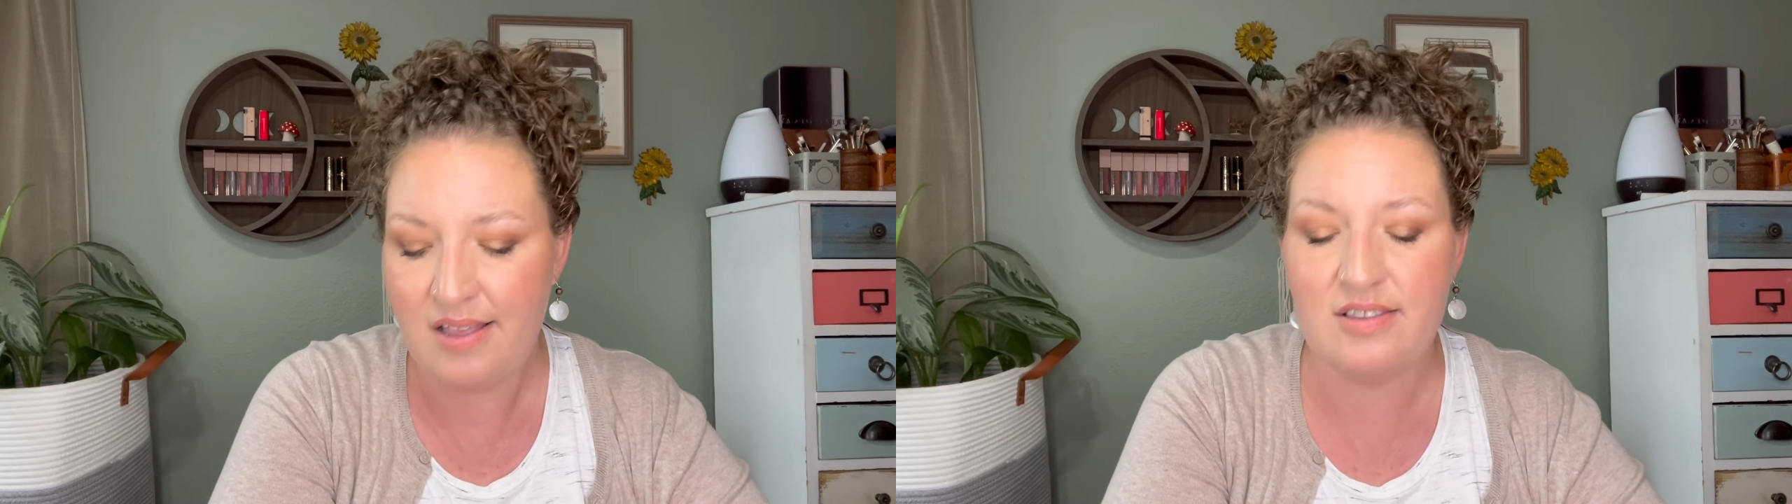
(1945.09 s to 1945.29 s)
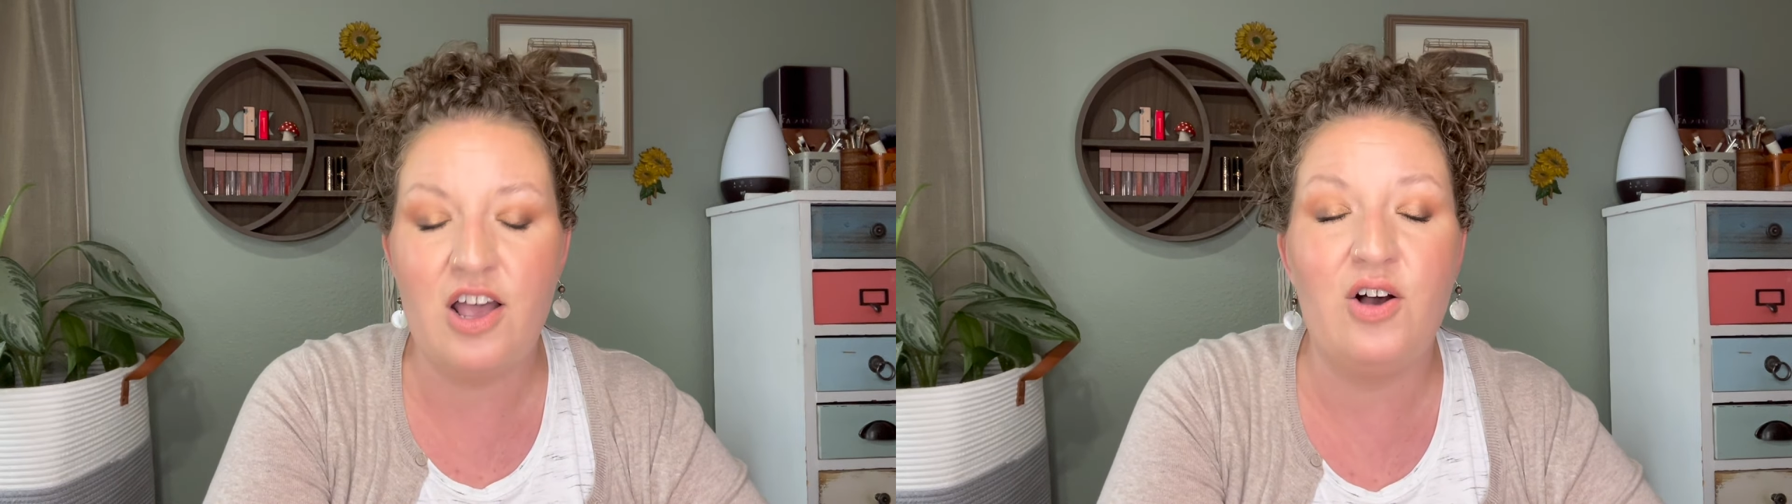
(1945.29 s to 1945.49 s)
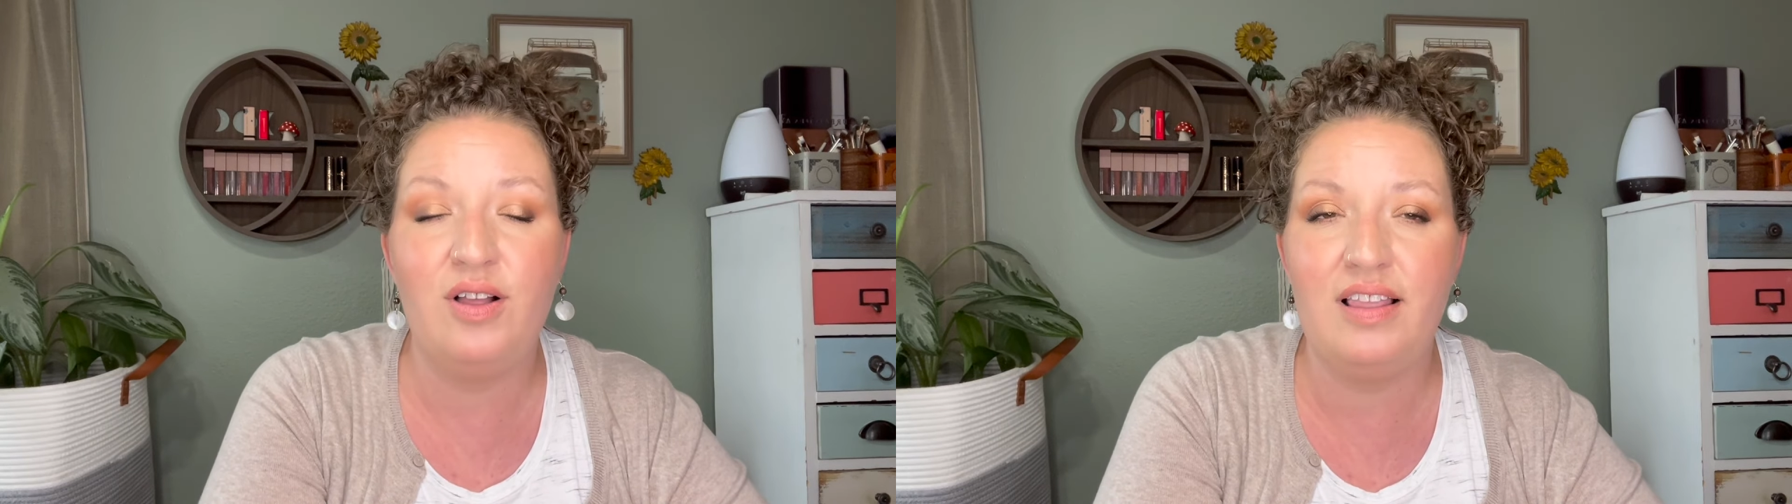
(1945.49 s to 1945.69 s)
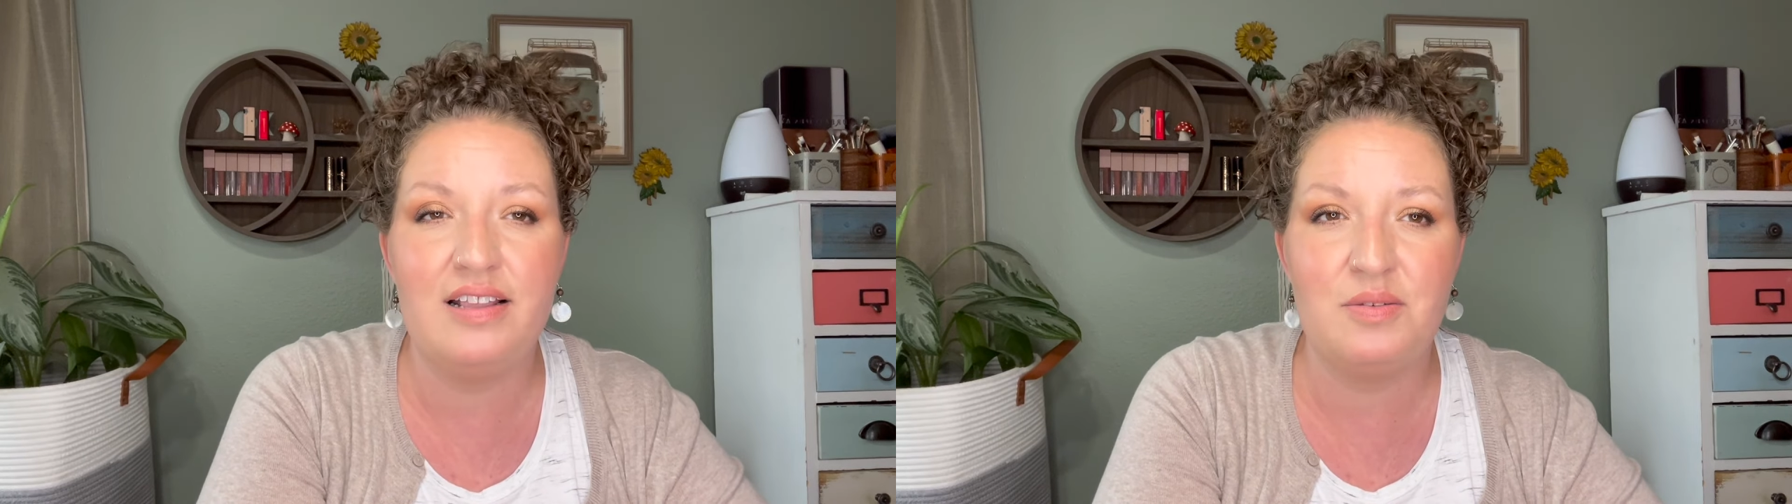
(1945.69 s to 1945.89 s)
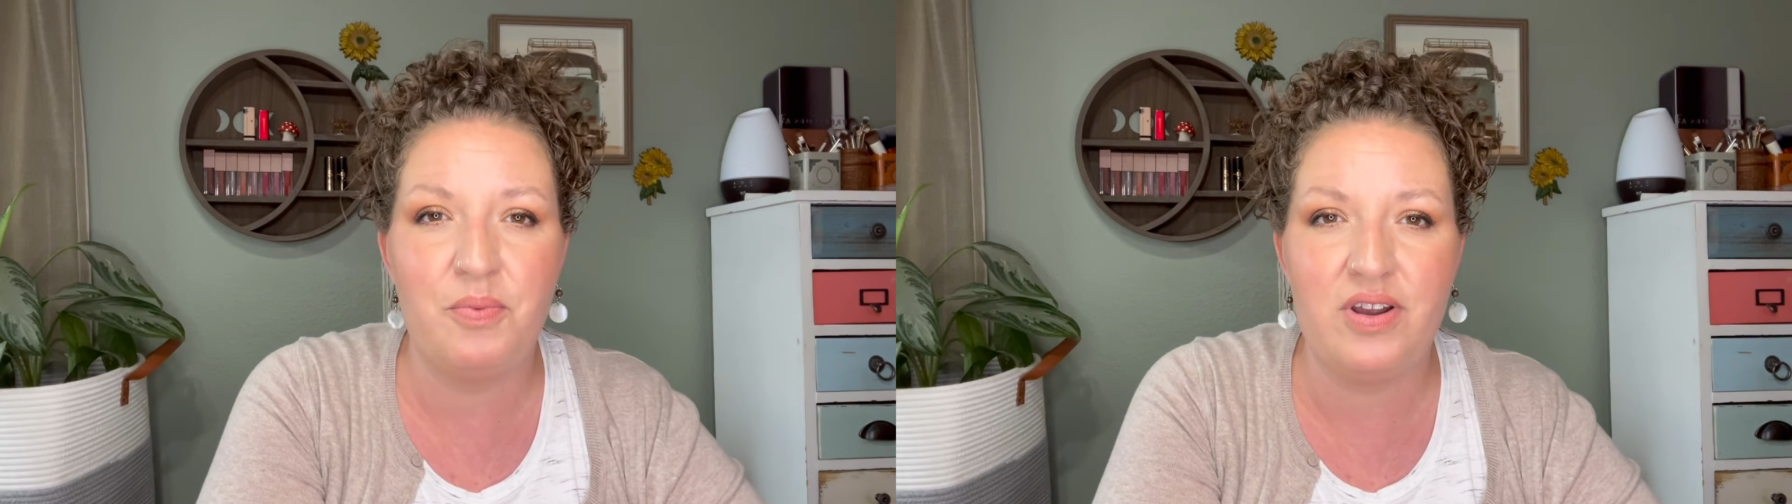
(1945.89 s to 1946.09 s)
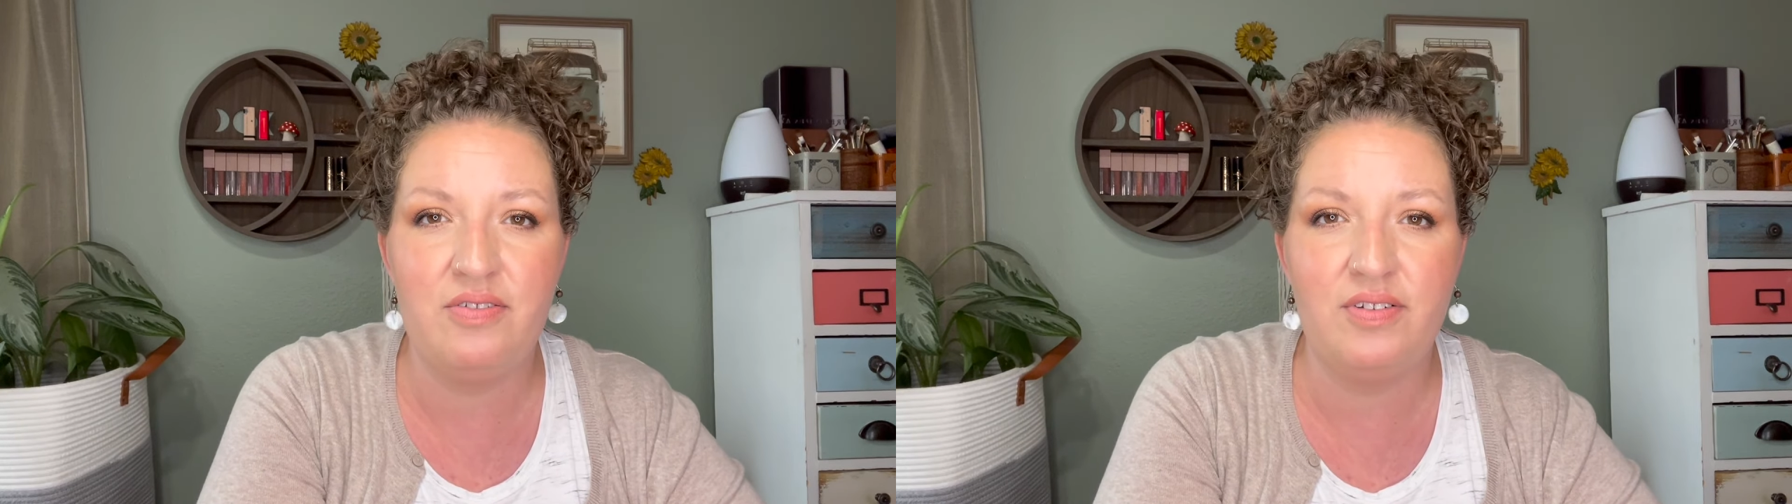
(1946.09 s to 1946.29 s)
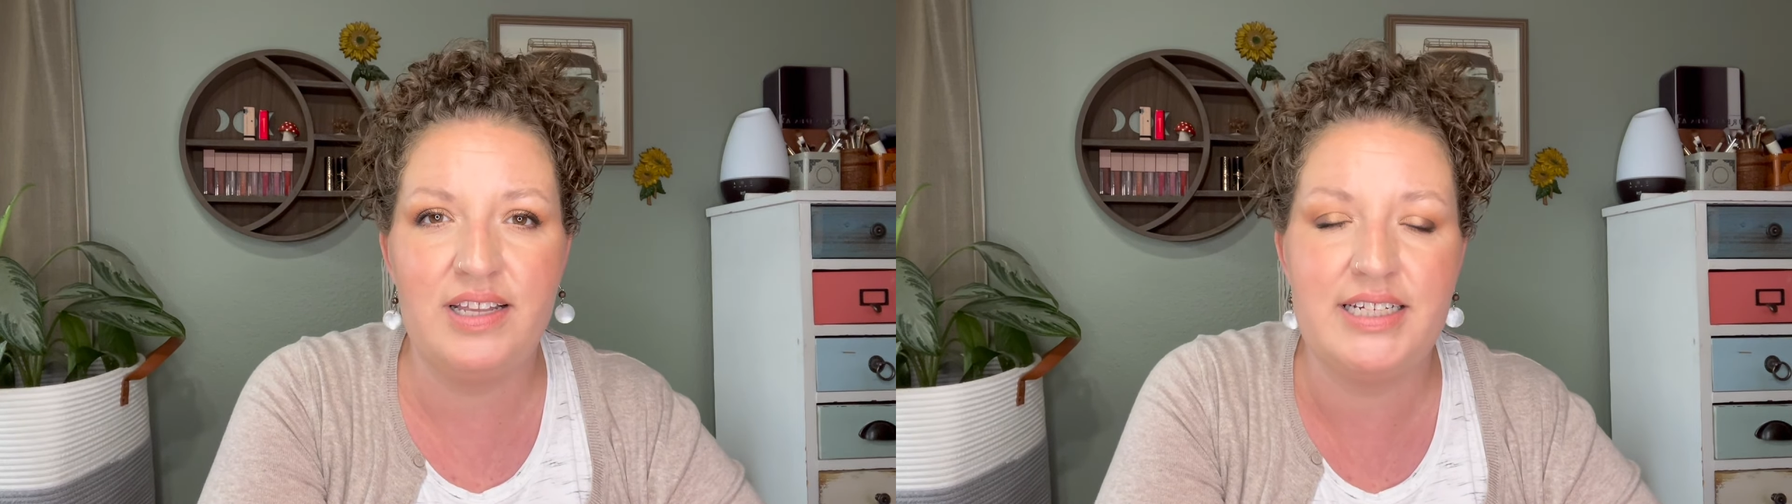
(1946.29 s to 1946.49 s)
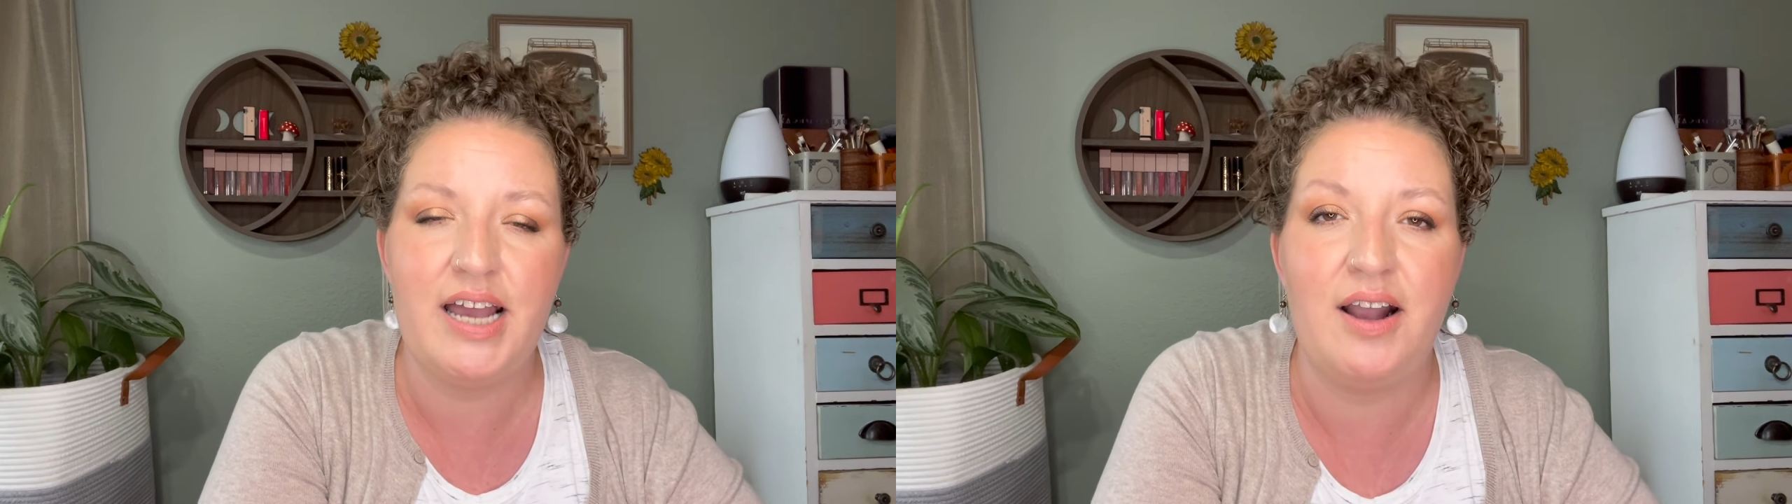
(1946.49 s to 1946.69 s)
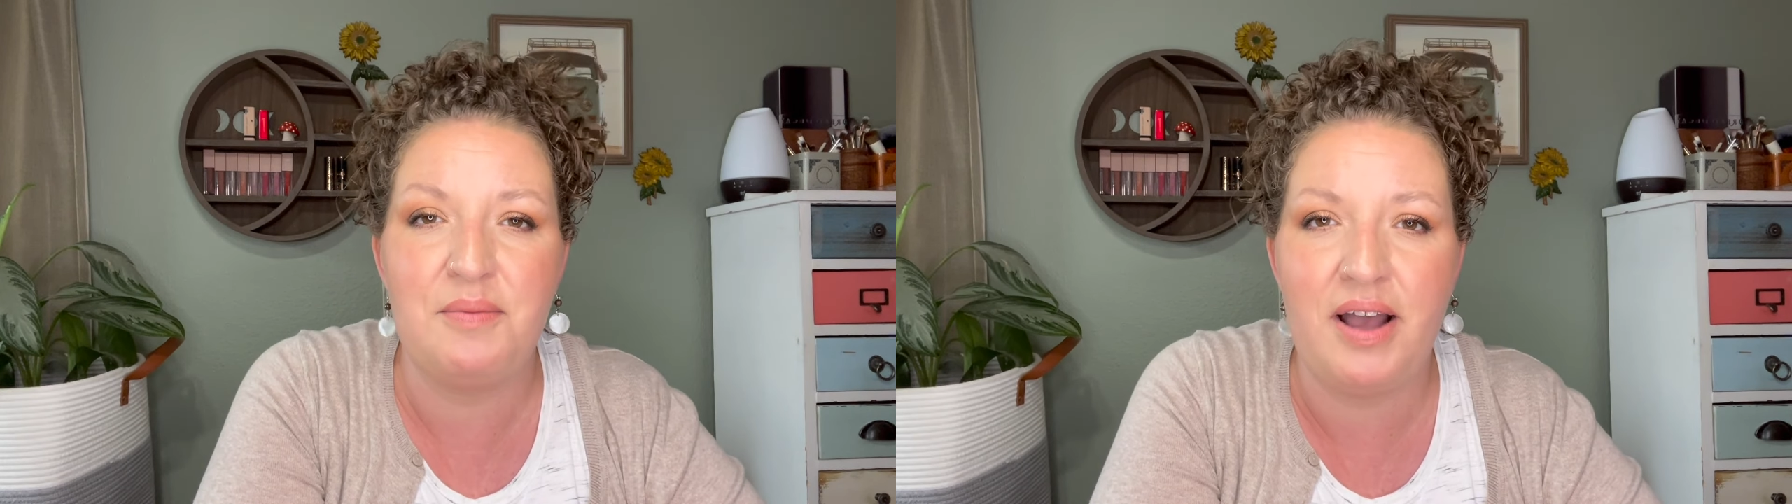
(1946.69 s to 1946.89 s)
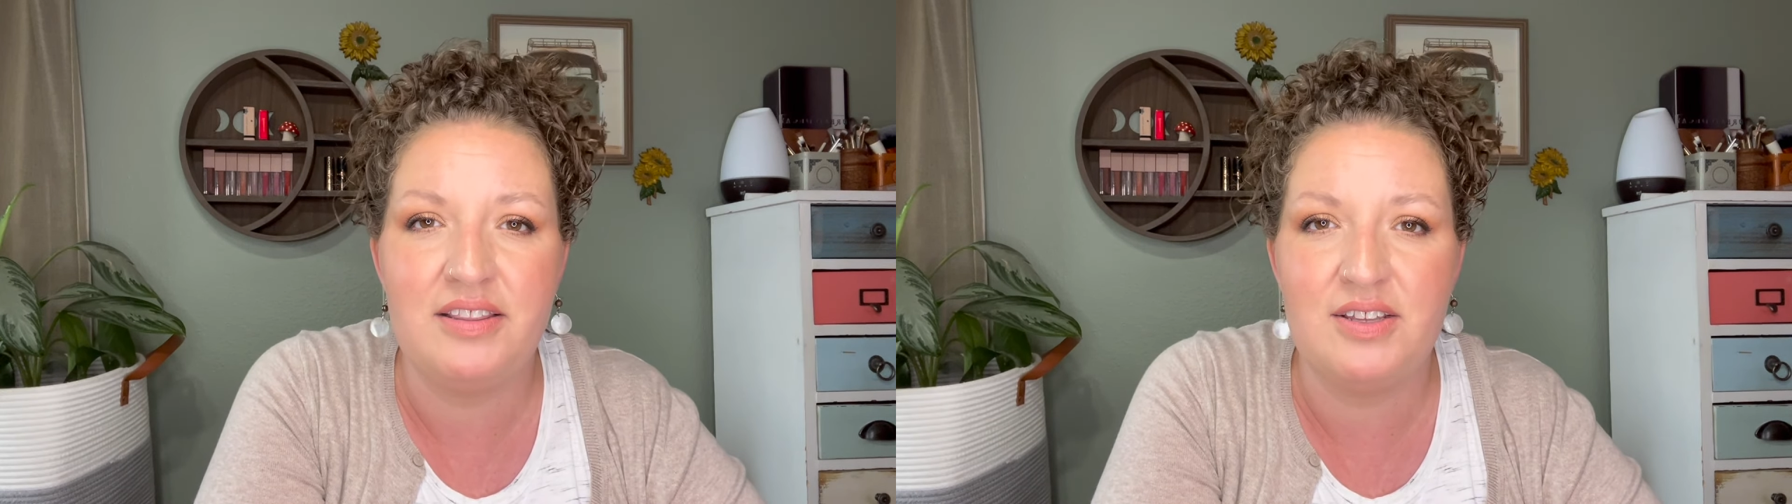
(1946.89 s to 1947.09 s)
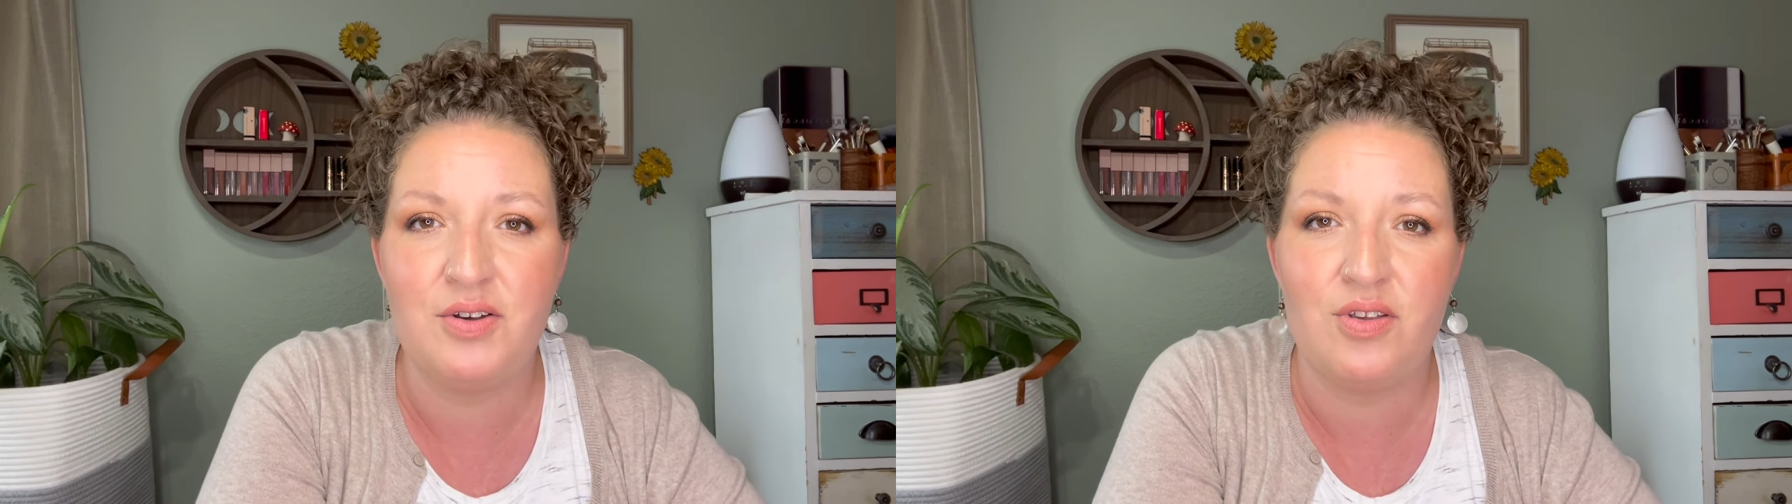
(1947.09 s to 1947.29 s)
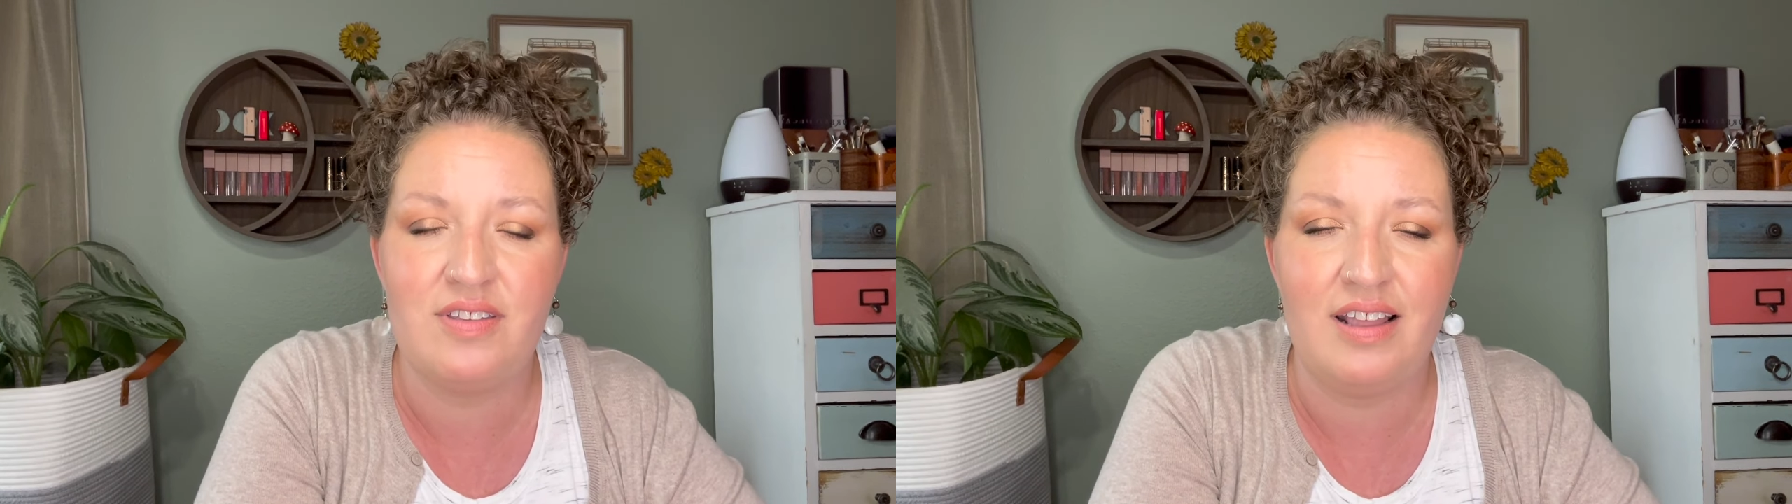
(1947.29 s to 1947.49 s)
So let's briefly talk about those